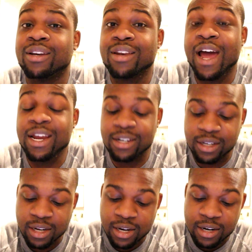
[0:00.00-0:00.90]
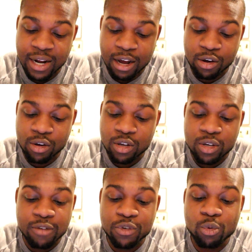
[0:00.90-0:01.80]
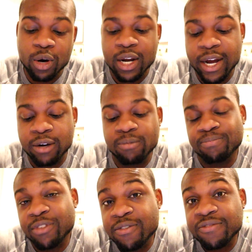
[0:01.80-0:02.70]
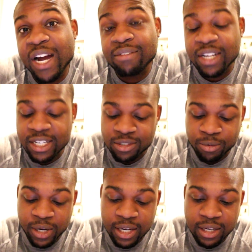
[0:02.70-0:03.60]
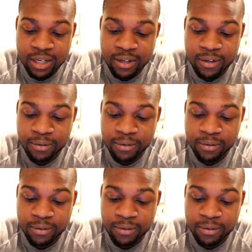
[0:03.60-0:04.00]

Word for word: 90. Now, if you work out five days a week,